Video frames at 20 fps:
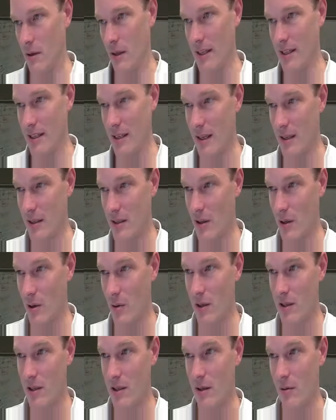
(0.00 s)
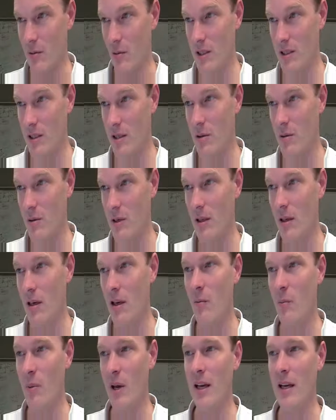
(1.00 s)
Let's answer the question. What's the utility
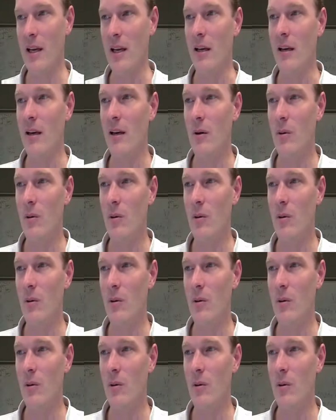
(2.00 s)
of paying?